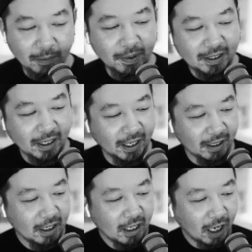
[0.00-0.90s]
But it's like,
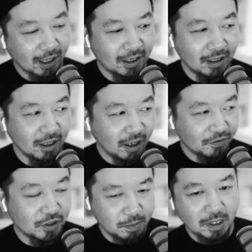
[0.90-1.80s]
I'd
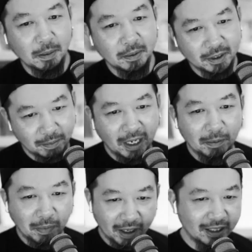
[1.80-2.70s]
love to be able to make
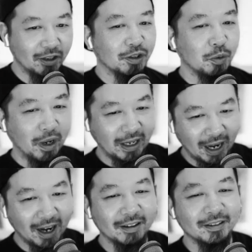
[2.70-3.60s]
money on the way
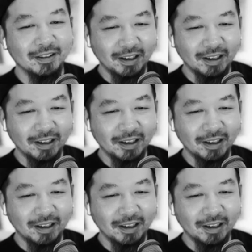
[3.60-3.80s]
out.